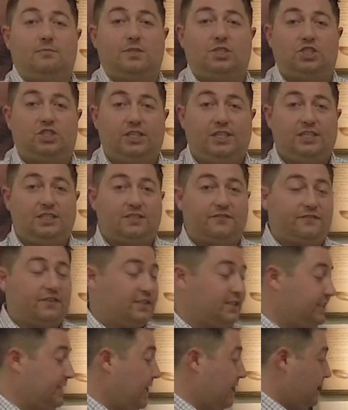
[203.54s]
the machines
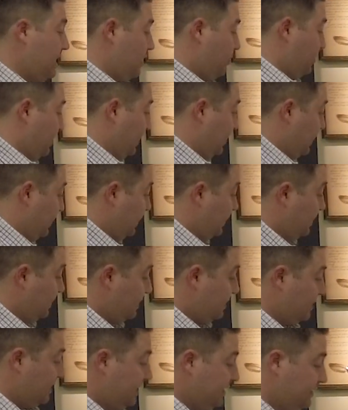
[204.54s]
for setup
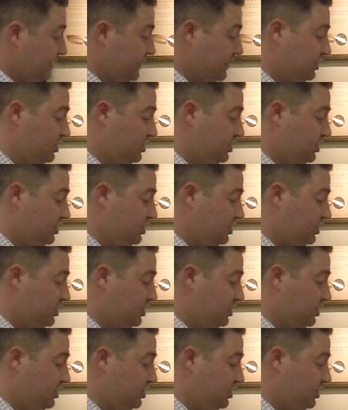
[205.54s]
is